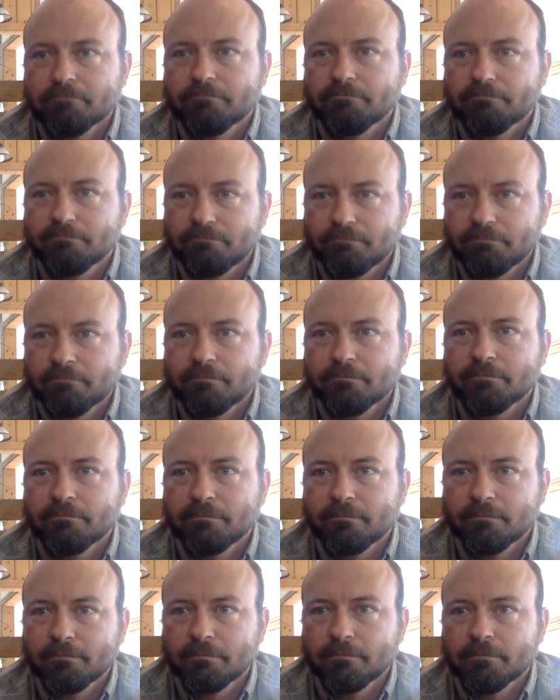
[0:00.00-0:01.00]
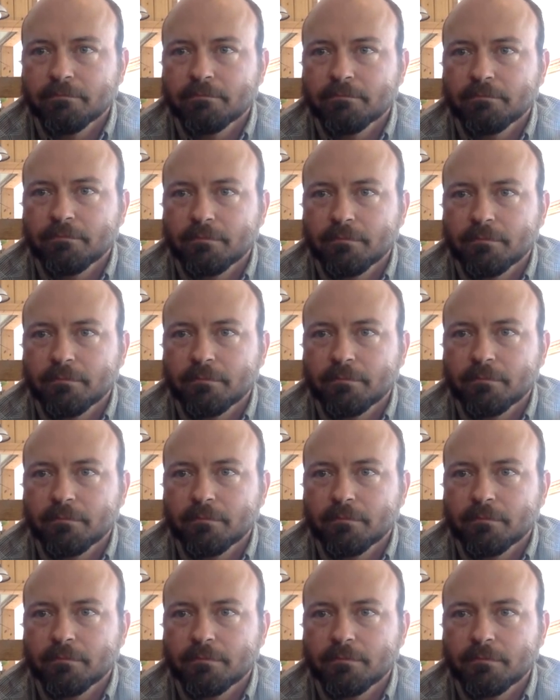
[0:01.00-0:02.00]

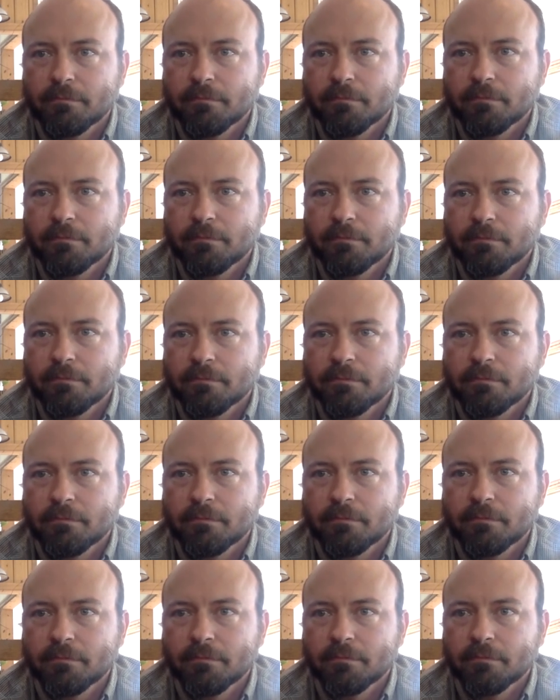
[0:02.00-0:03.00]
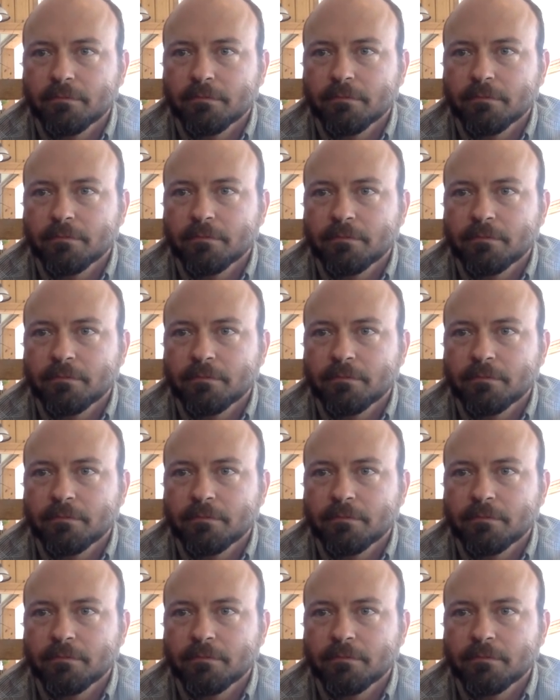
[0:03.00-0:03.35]
(not speaking)